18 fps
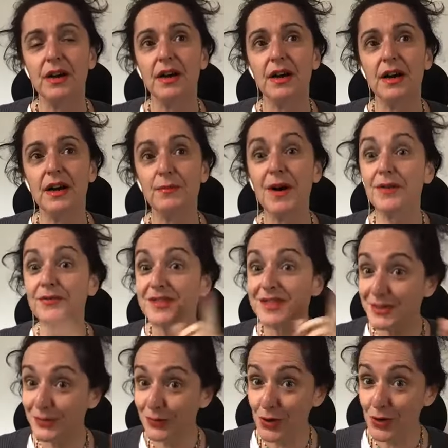I've
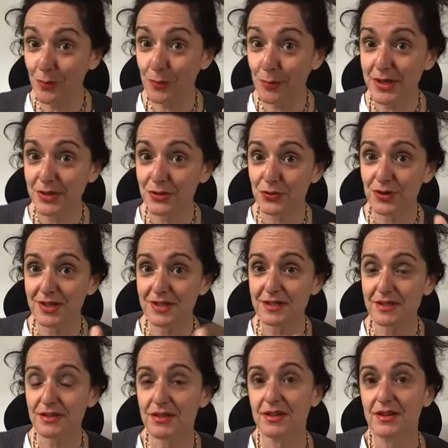still got
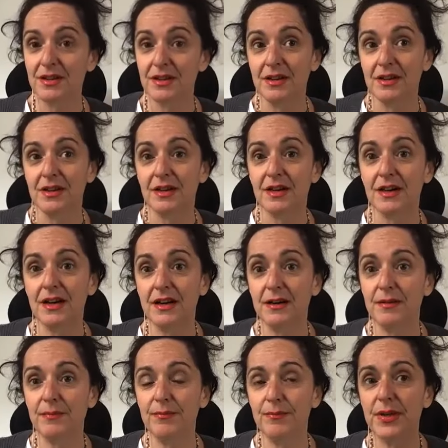Pinterest.
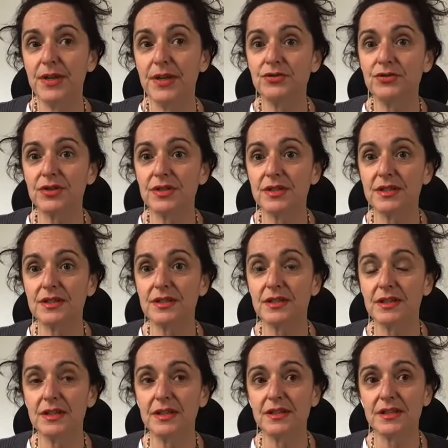Pinterest
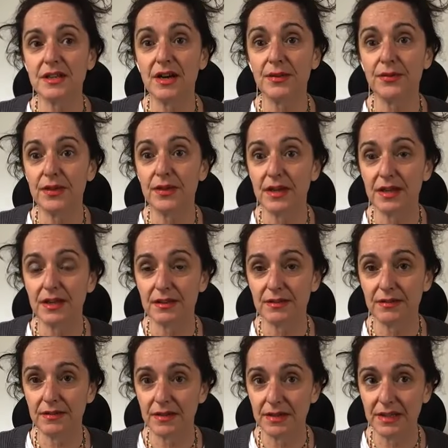is, I
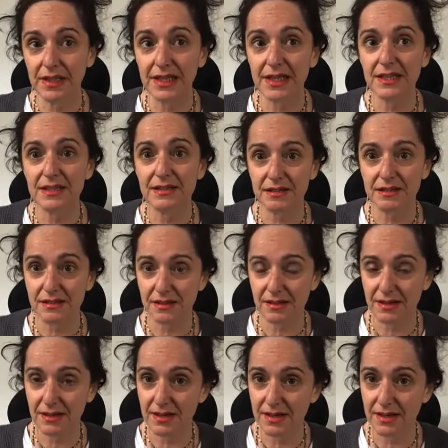think, the least